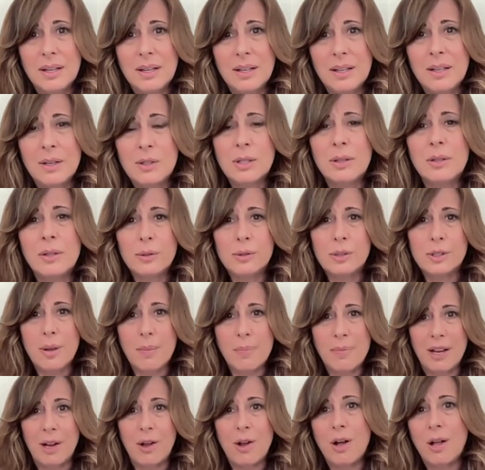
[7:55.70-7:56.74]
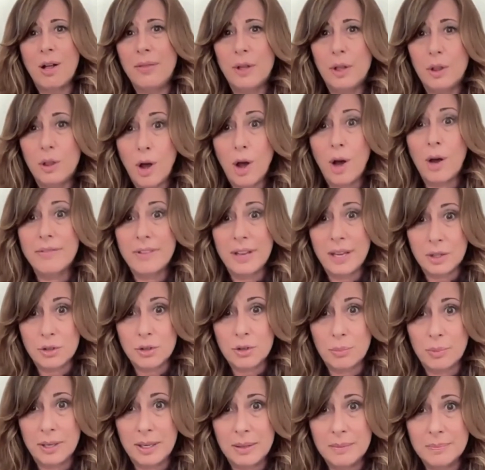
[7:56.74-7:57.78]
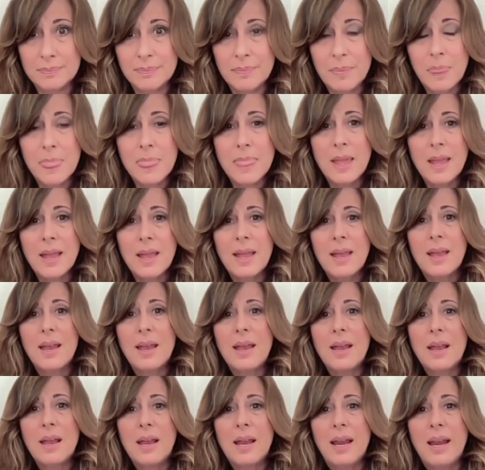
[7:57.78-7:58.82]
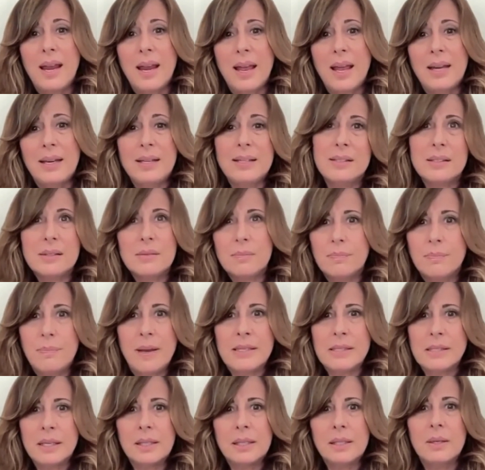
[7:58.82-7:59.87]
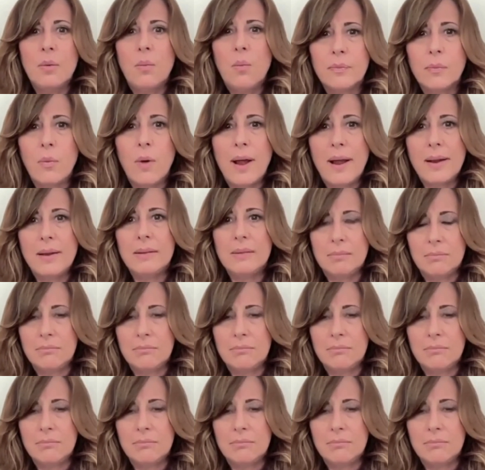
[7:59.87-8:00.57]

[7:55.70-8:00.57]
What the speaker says: There's a little something called the law of entropy. And it's basically why